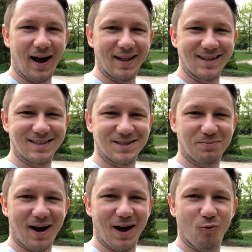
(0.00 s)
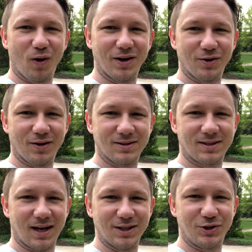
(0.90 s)
And this is my one-year-old
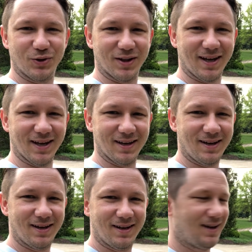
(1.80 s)
son, Julian.